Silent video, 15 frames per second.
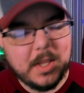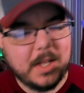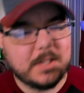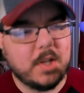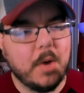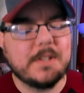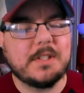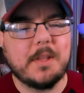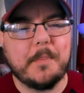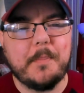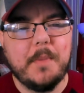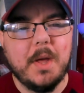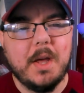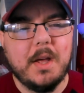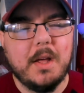That's always
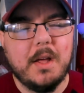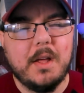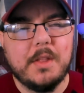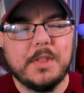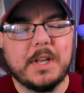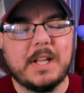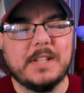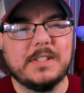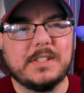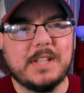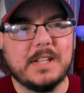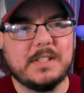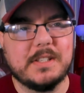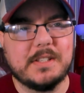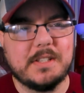the
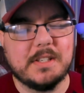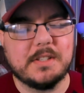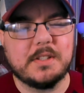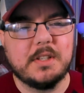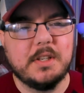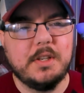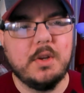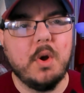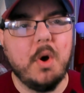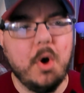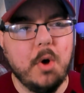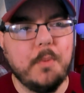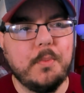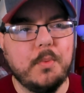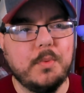consensus is you
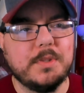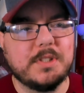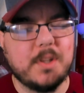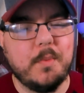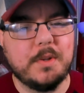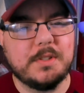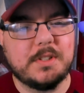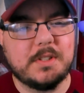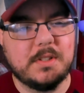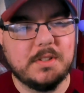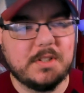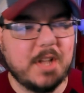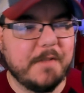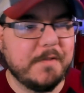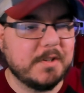hope when someone
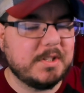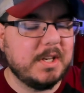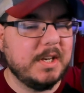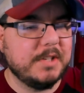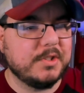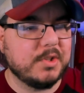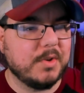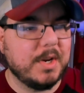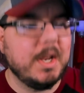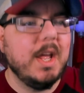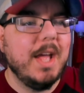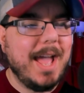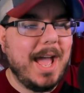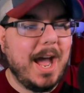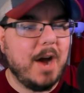suffers an injury,
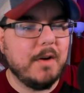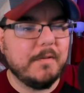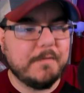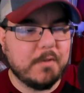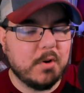out for